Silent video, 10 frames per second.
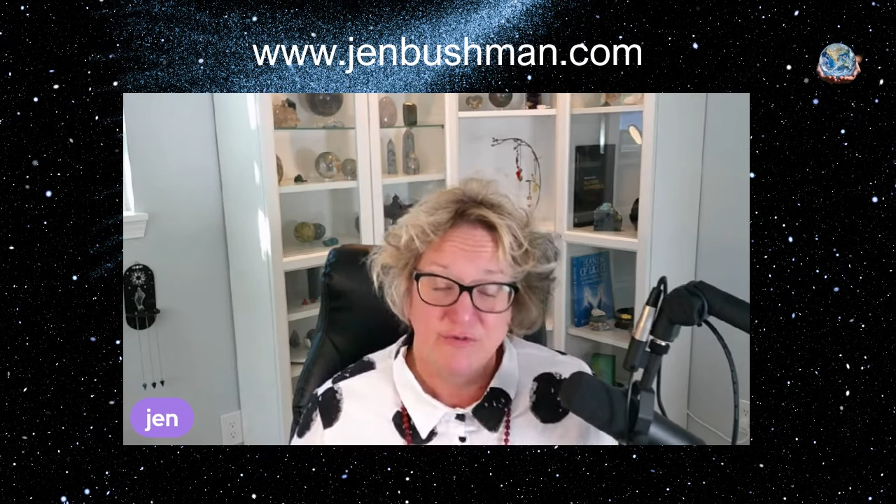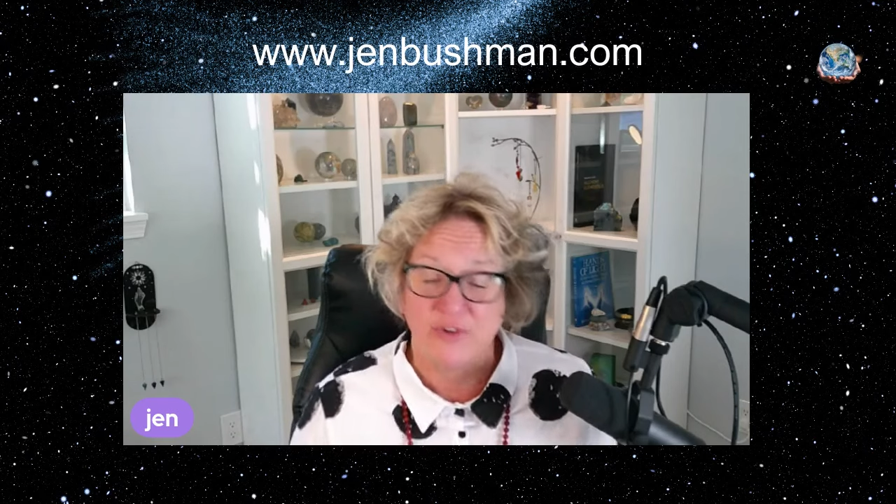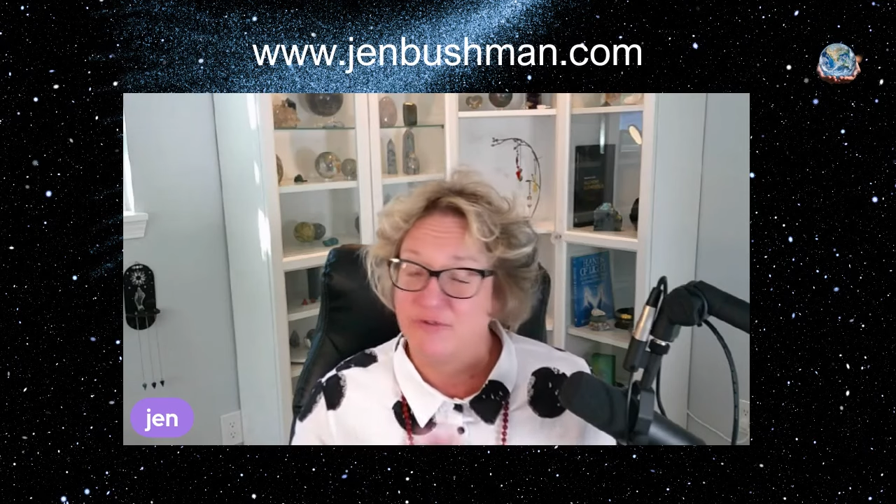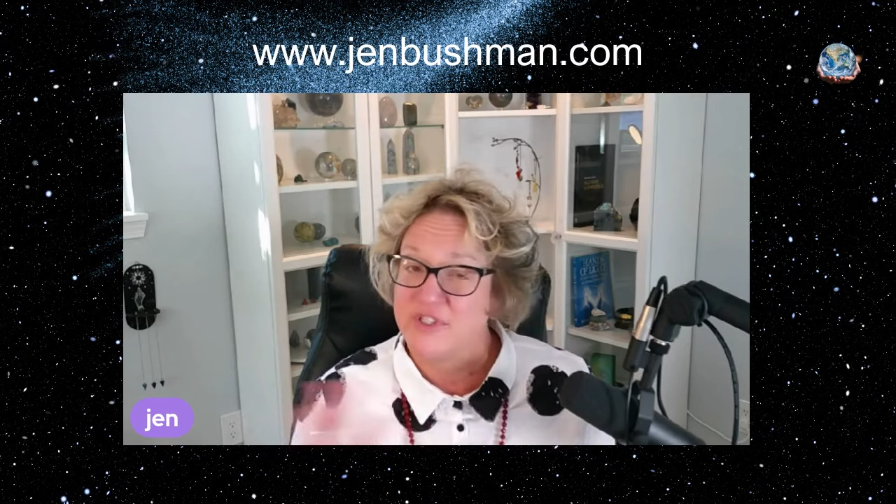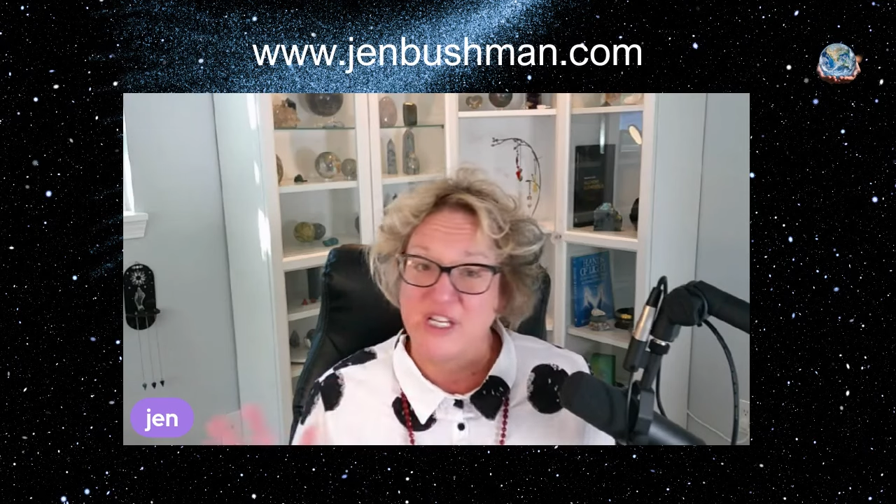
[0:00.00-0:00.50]

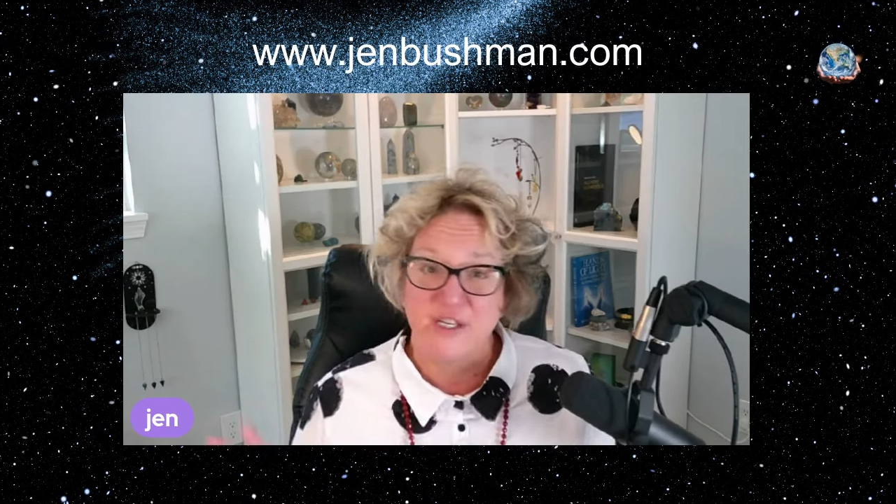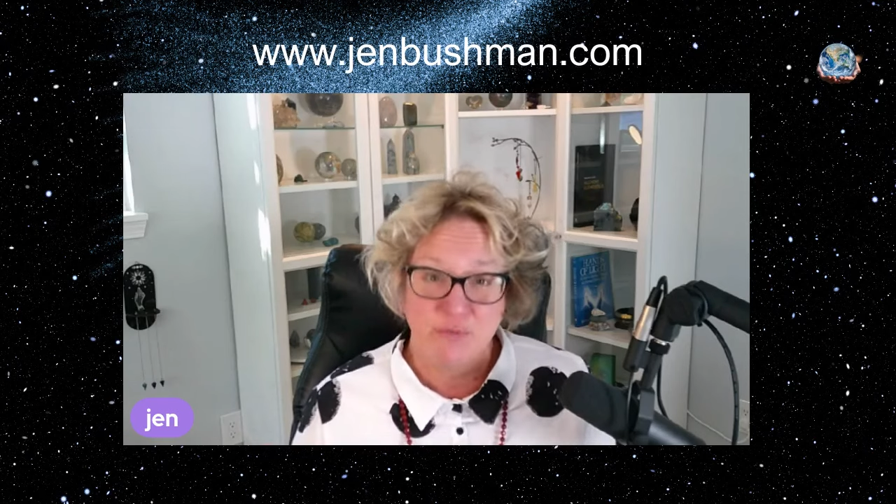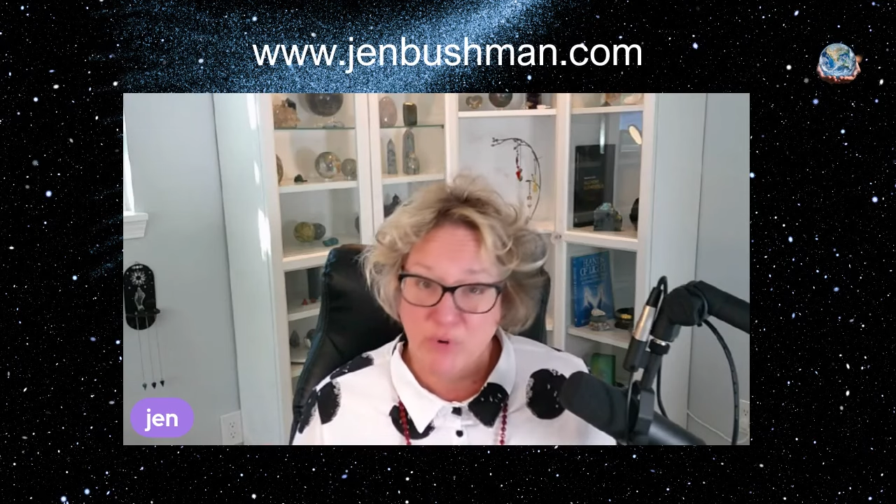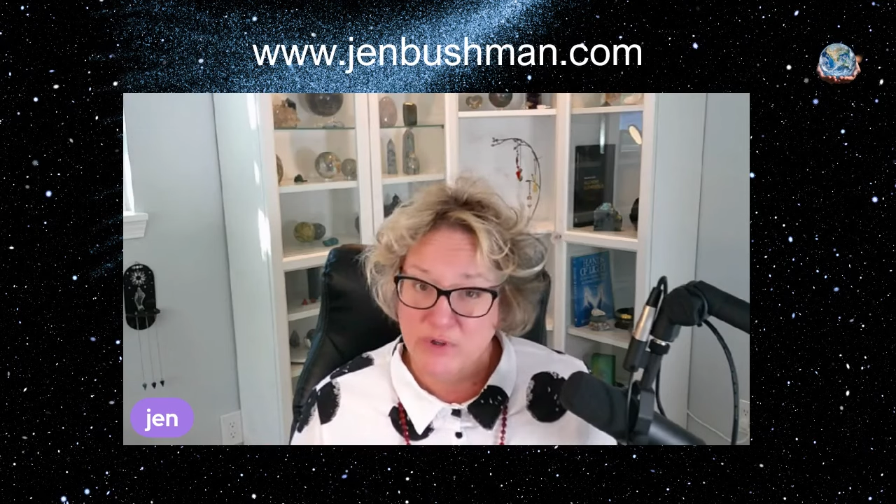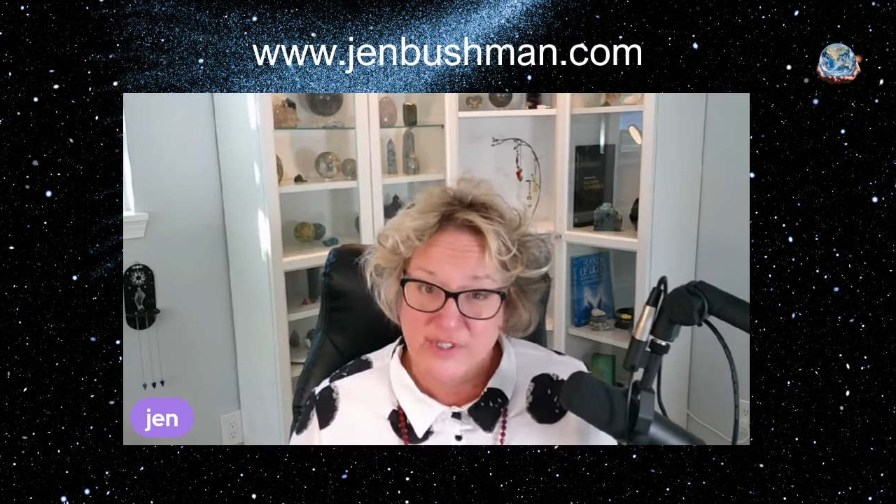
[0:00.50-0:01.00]
fifteen
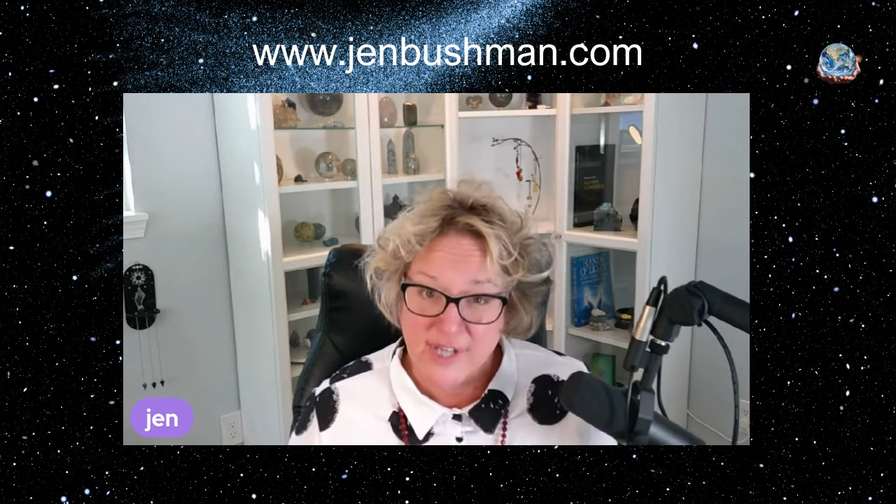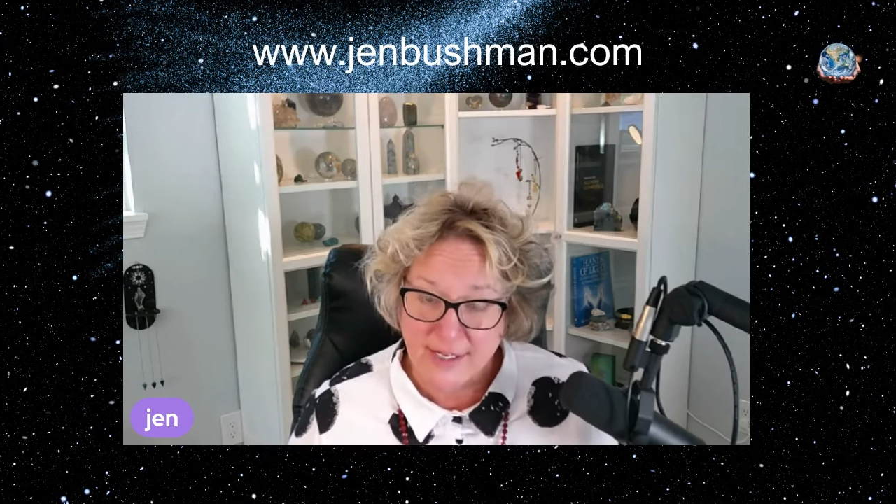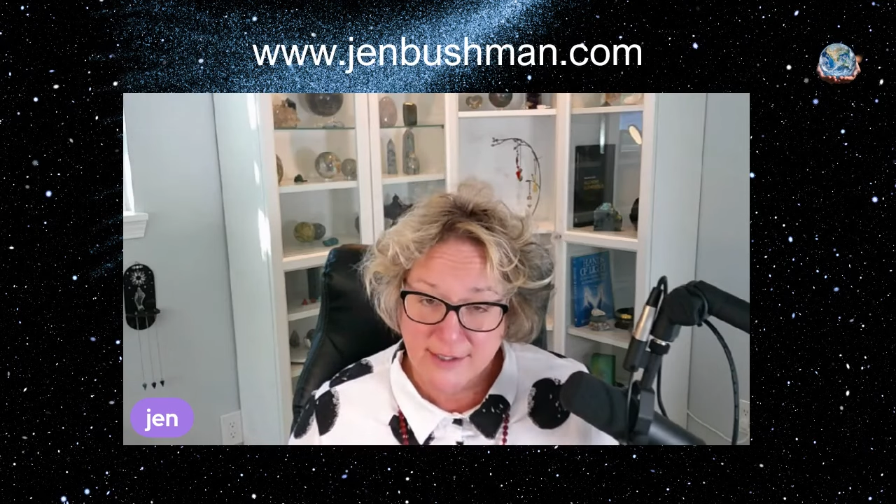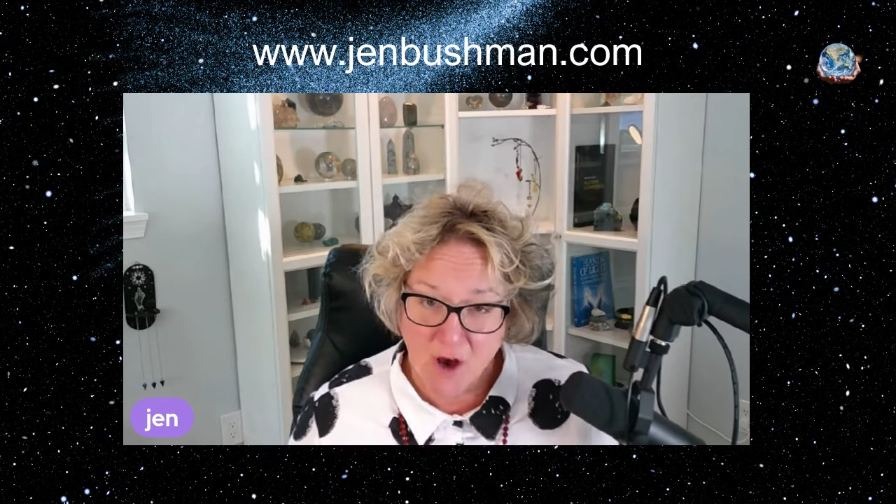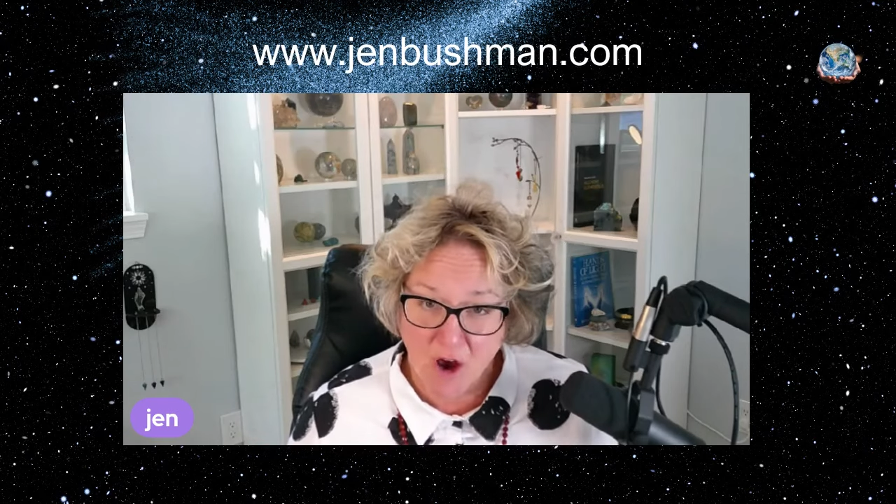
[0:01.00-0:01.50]

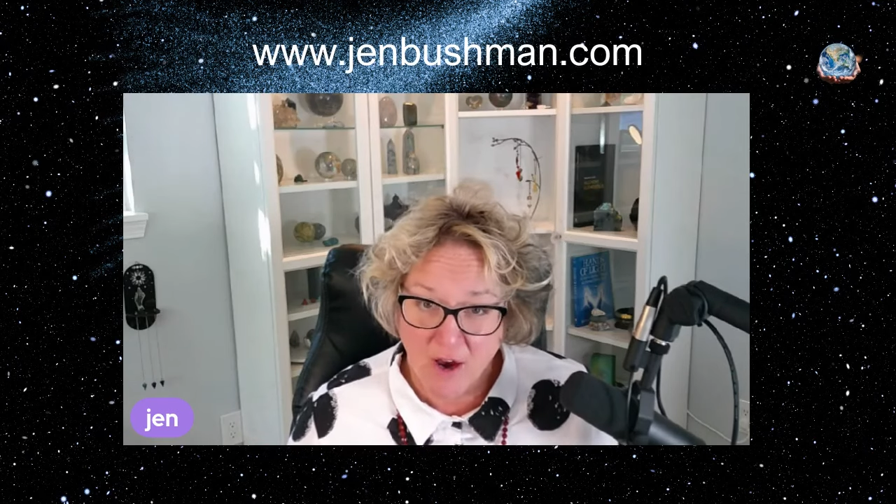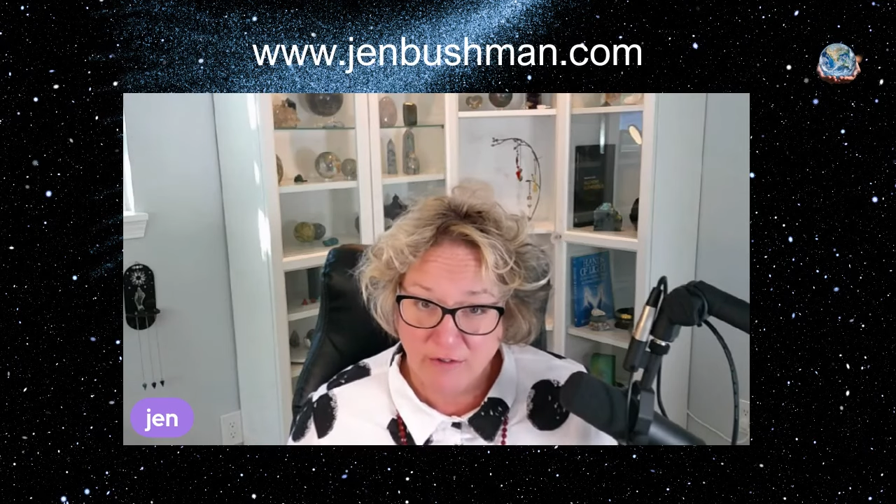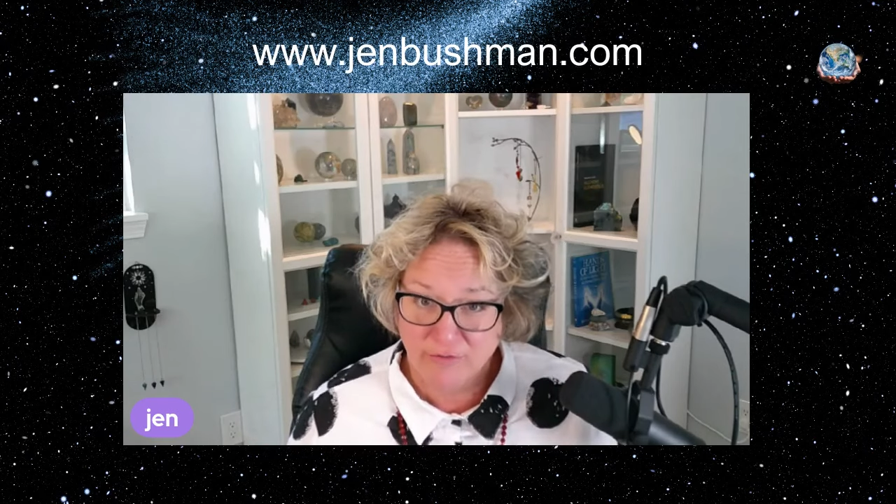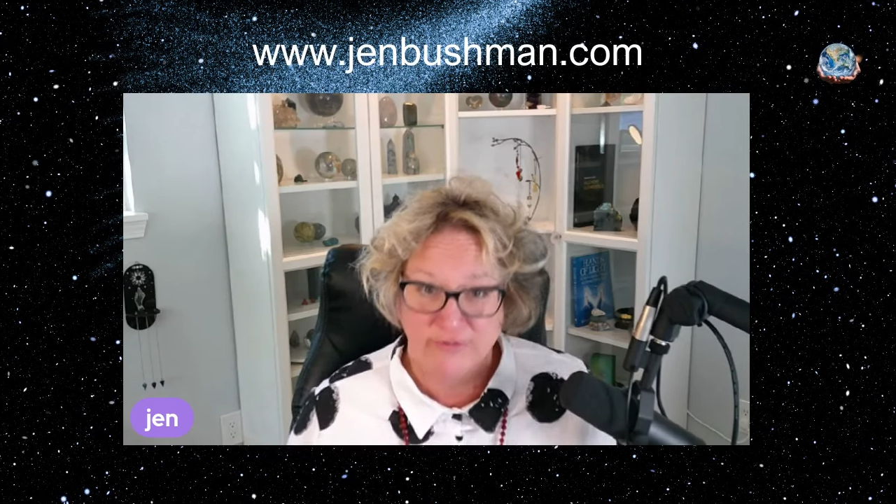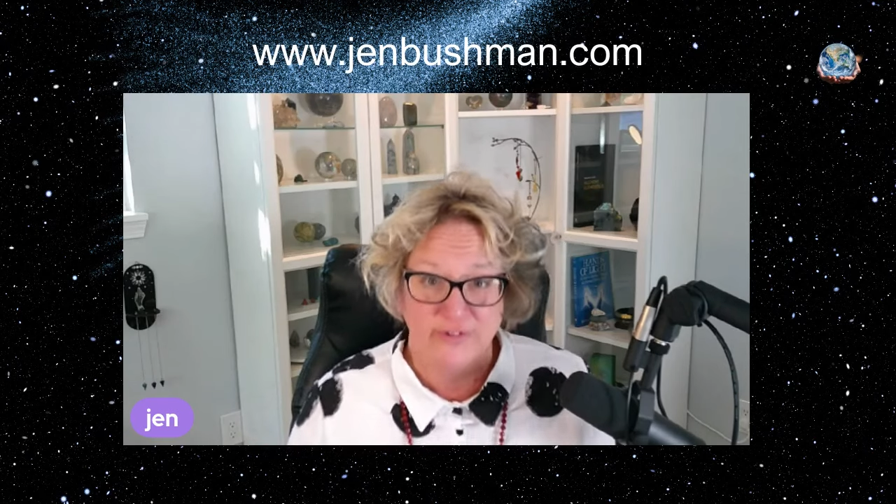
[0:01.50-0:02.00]
percent off.